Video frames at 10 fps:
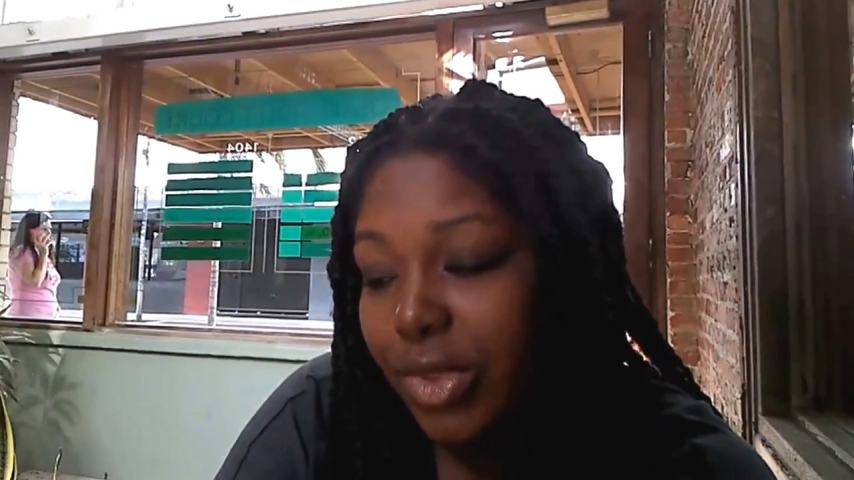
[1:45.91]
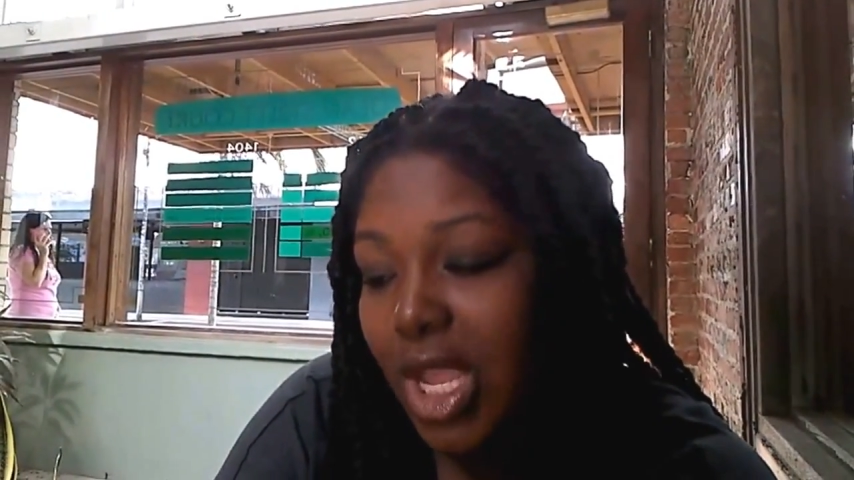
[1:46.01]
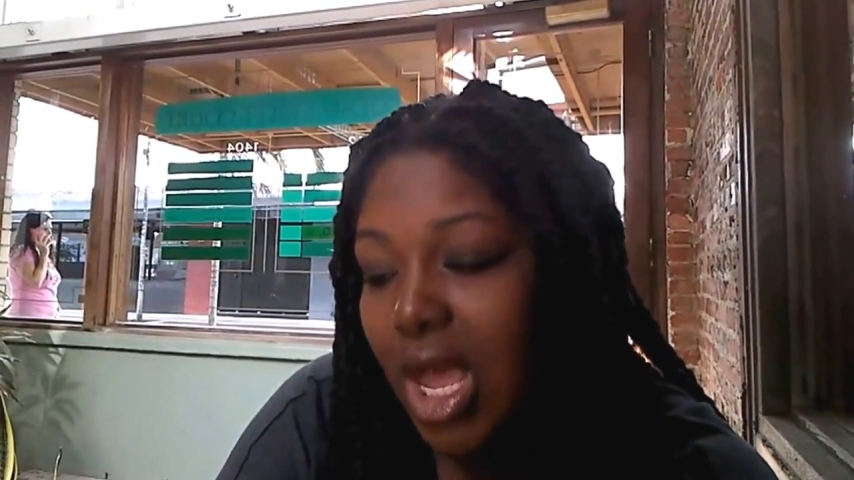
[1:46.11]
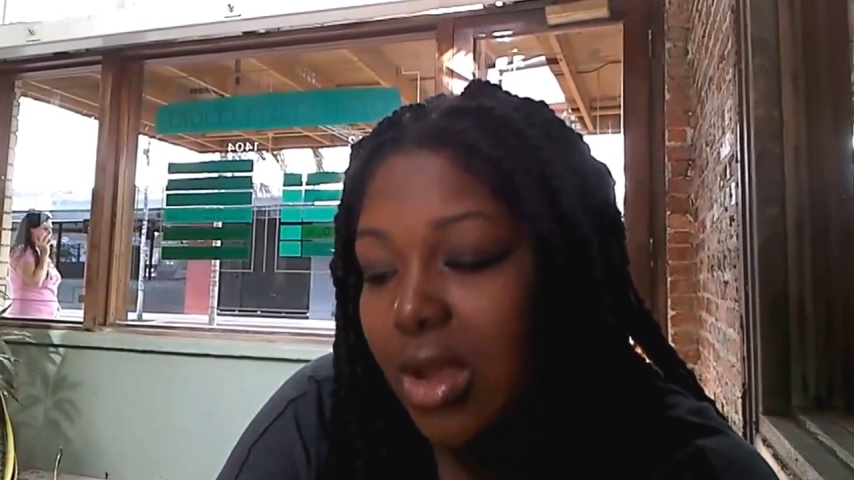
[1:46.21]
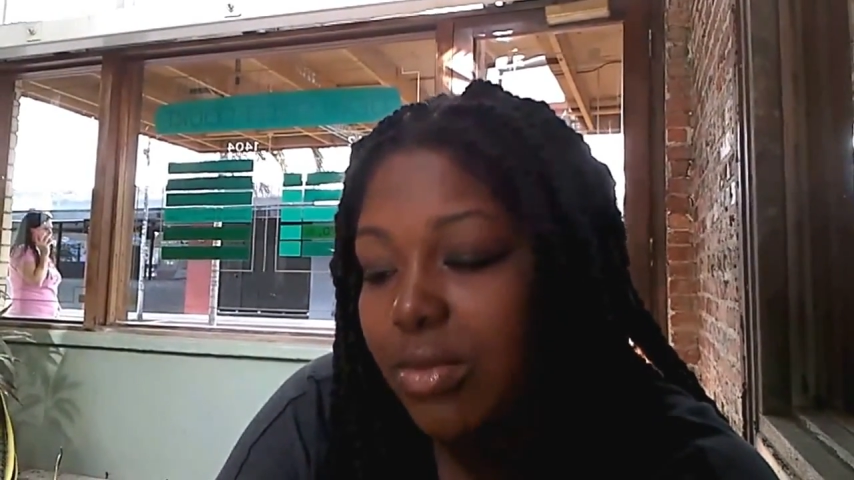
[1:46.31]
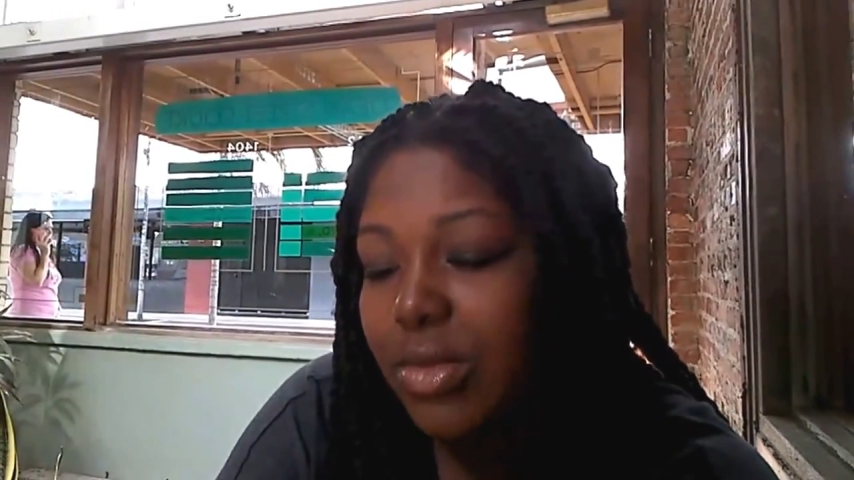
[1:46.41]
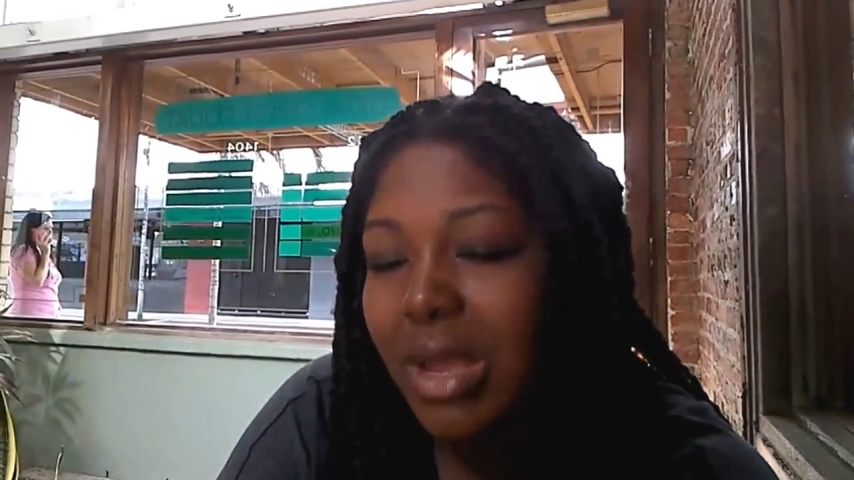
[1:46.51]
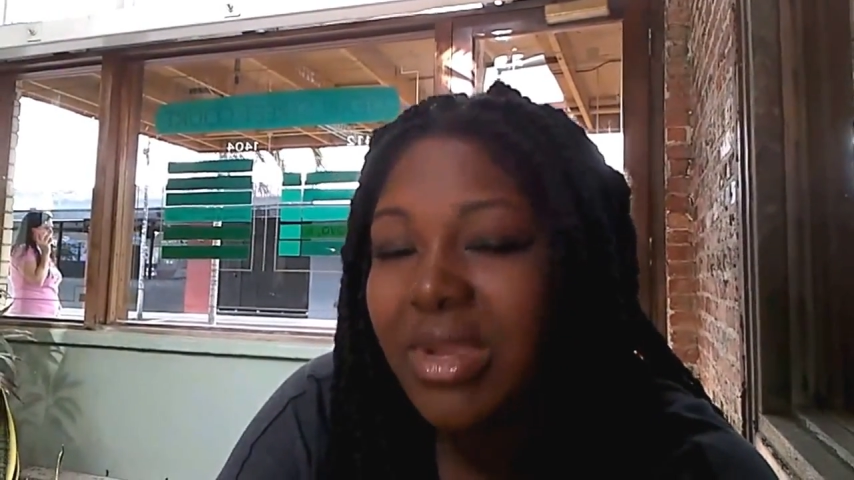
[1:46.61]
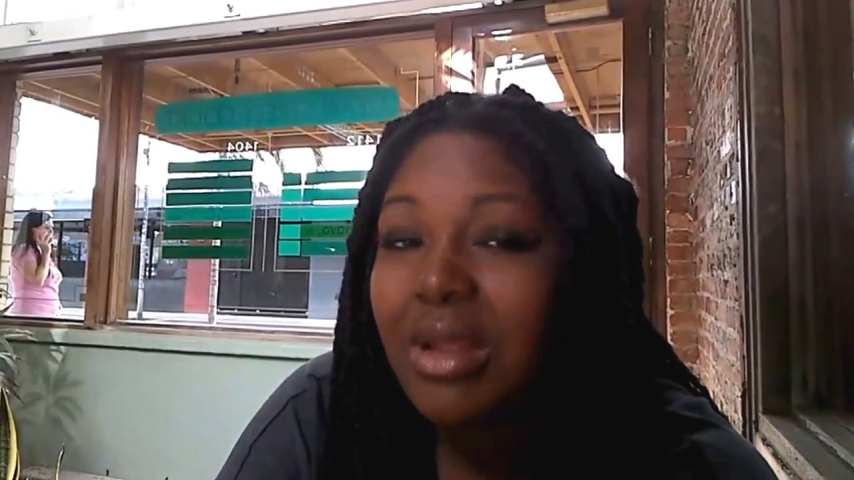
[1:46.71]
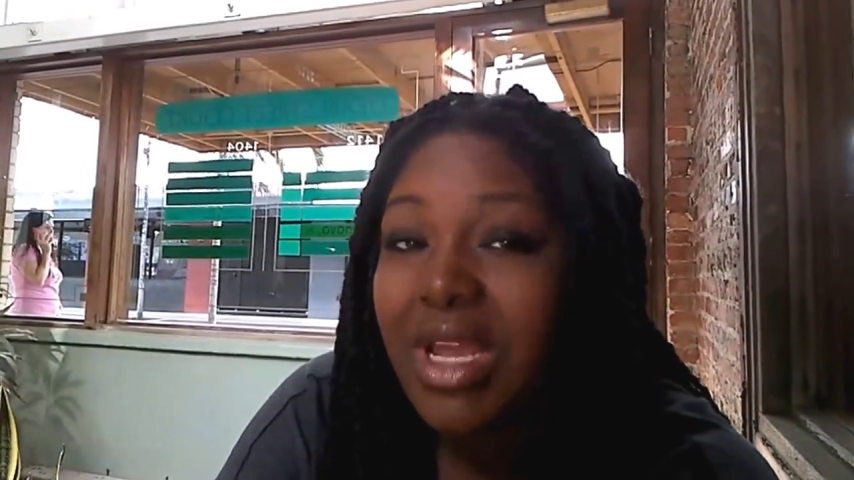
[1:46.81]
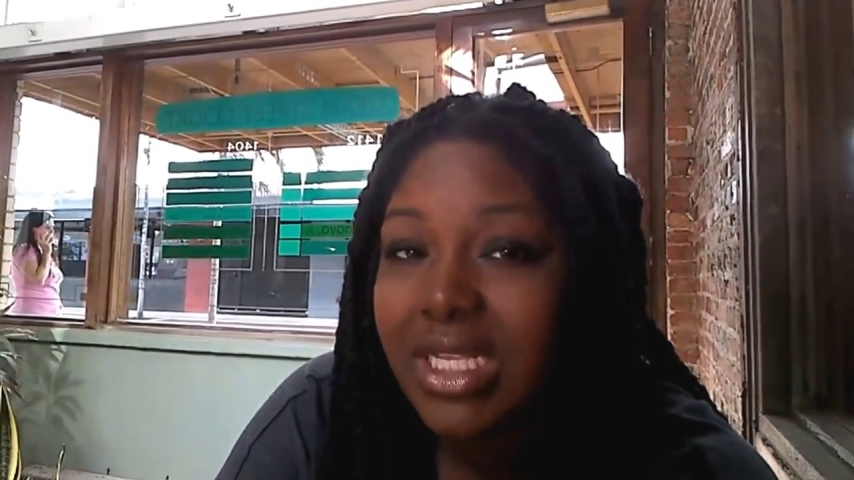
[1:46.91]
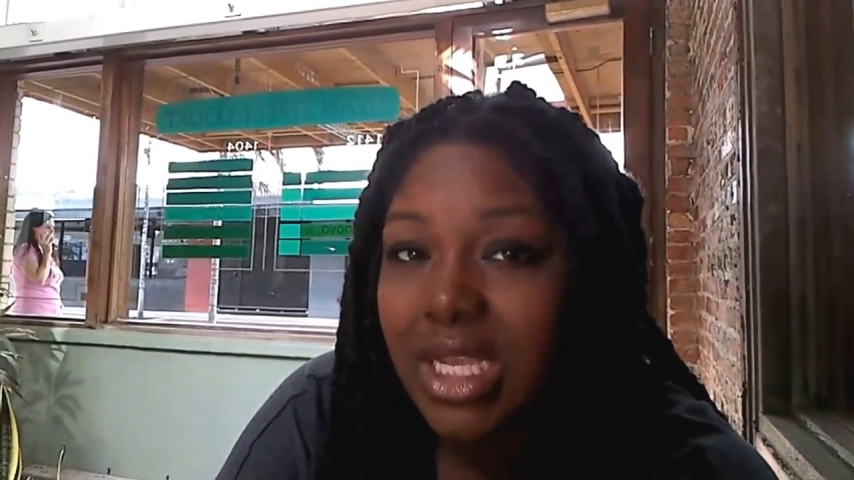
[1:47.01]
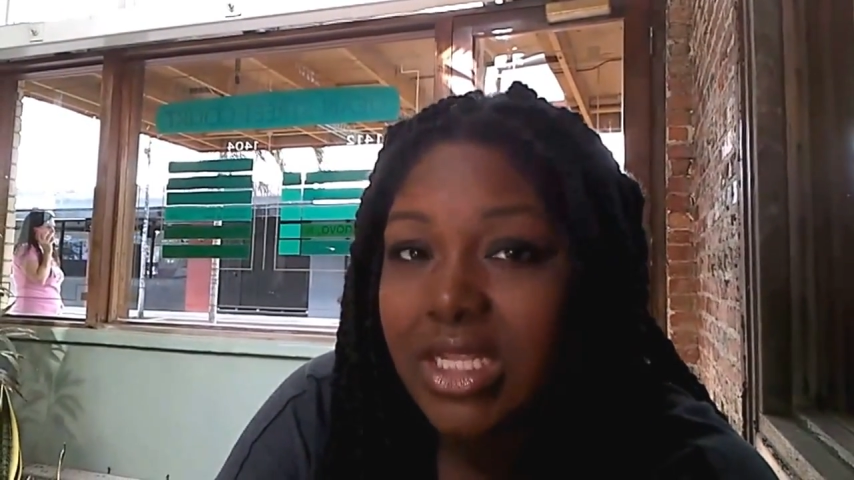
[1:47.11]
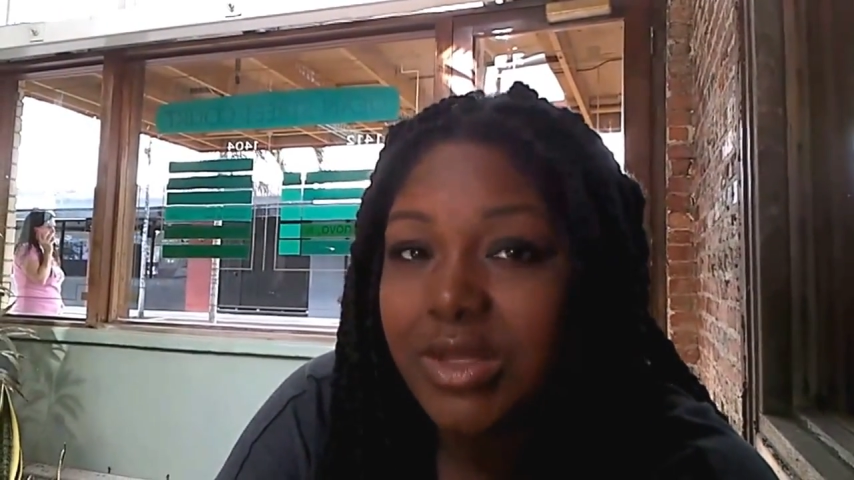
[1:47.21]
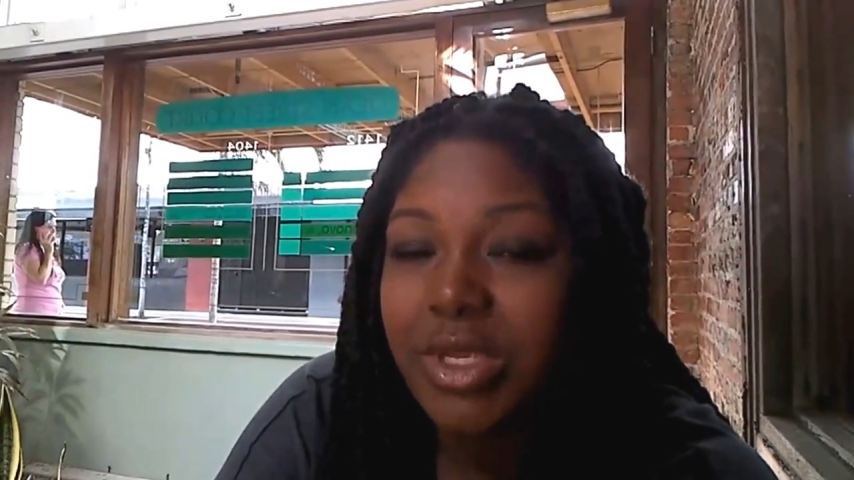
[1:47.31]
It makes sense